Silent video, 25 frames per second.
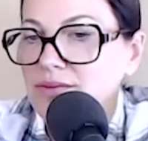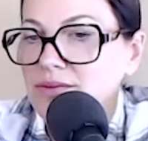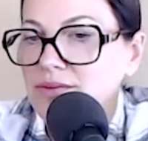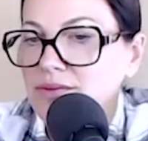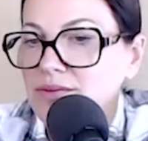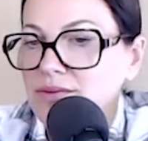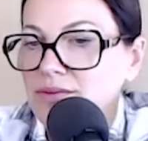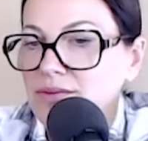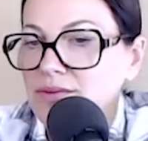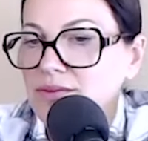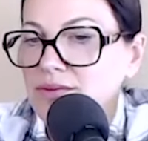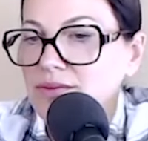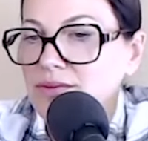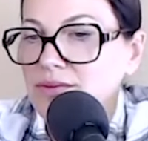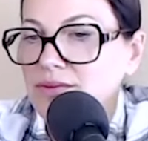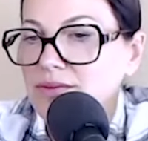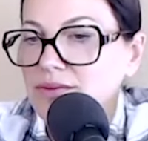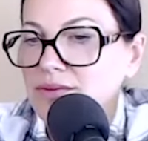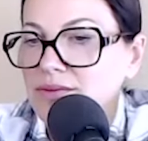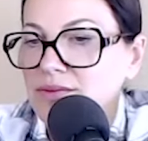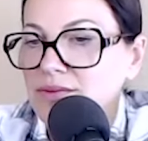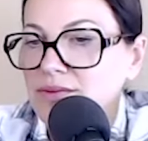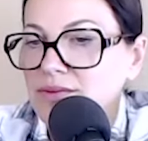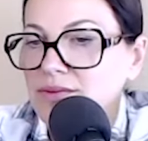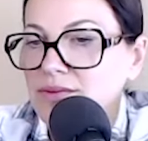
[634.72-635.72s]

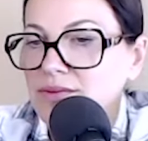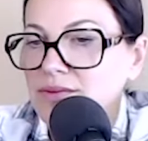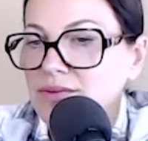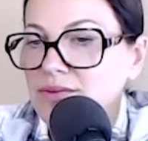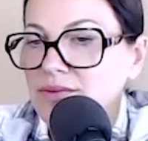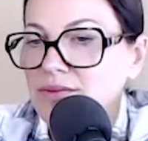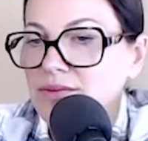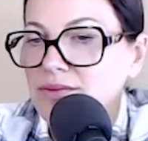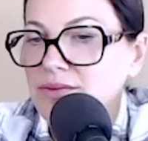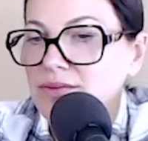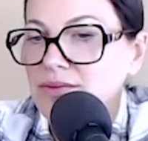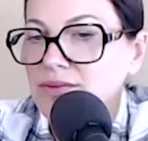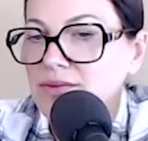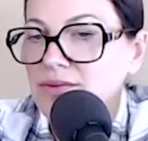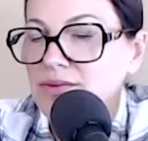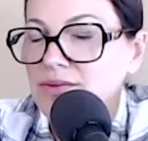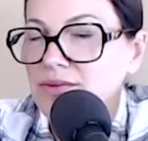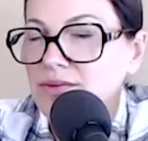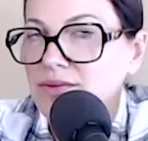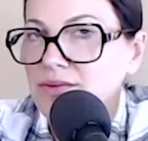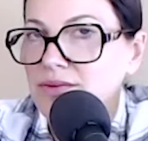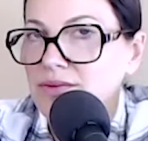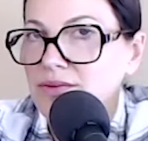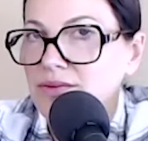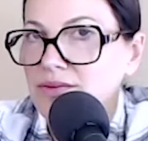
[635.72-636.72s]

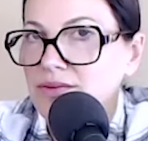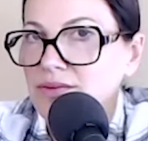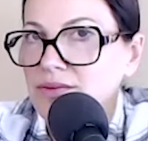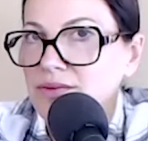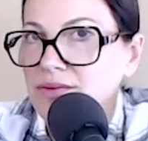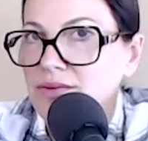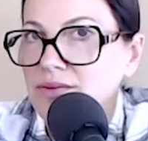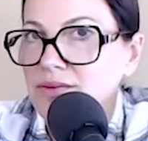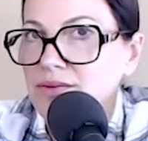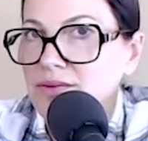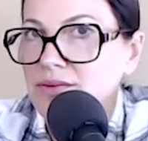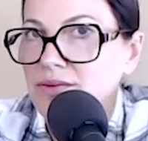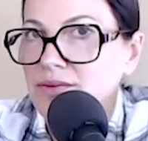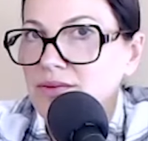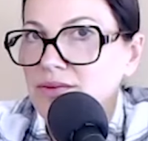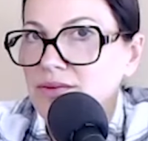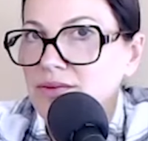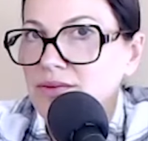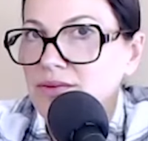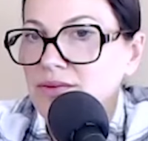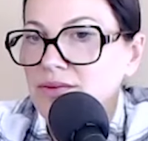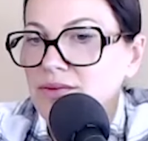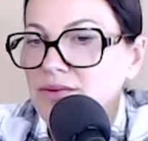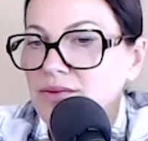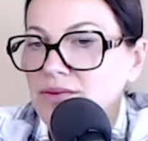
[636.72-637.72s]

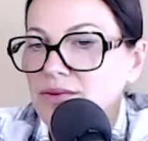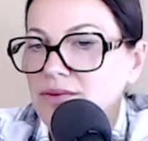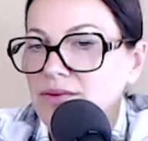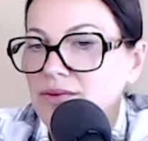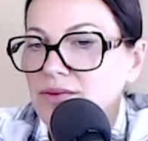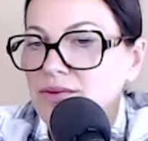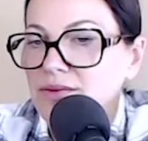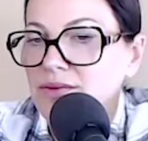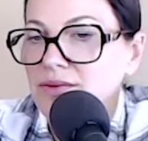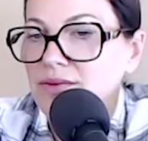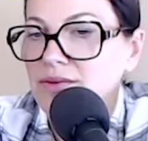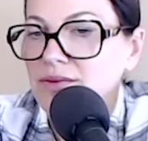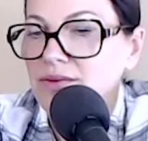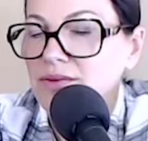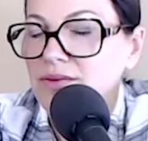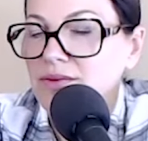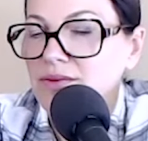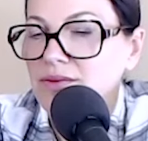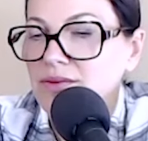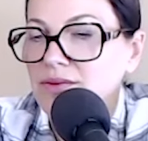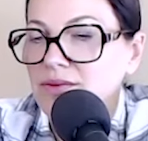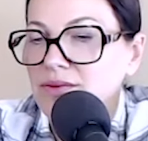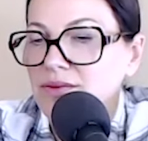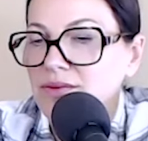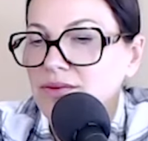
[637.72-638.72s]

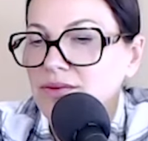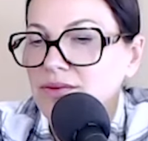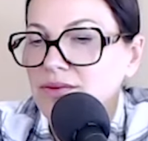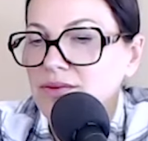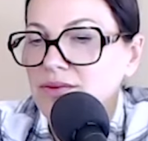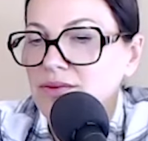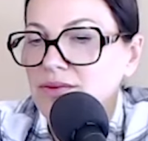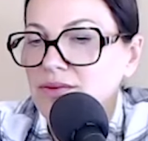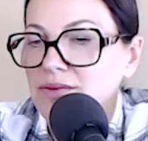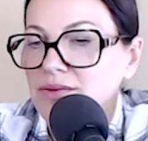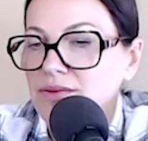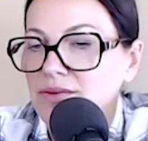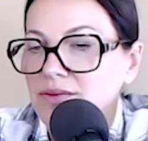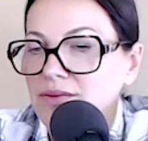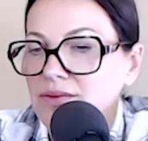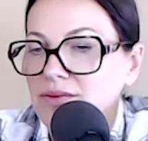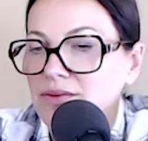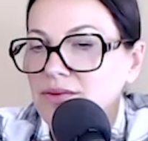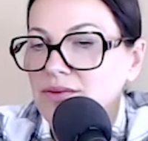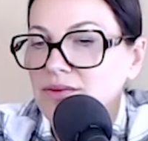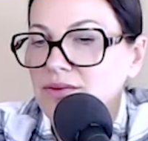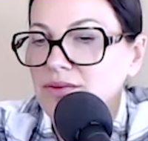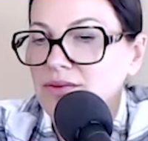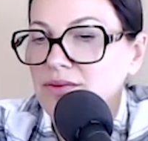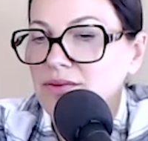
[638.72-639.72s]

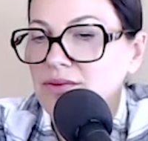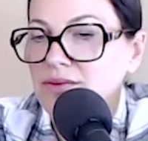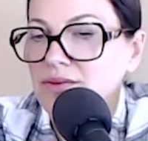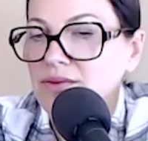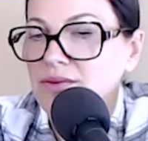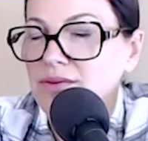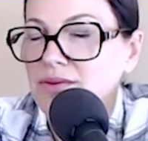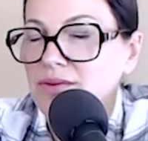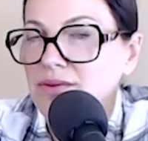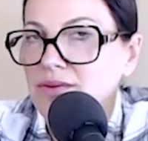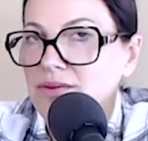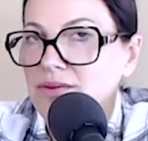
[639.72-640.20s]
No words are spoken by the person on screen.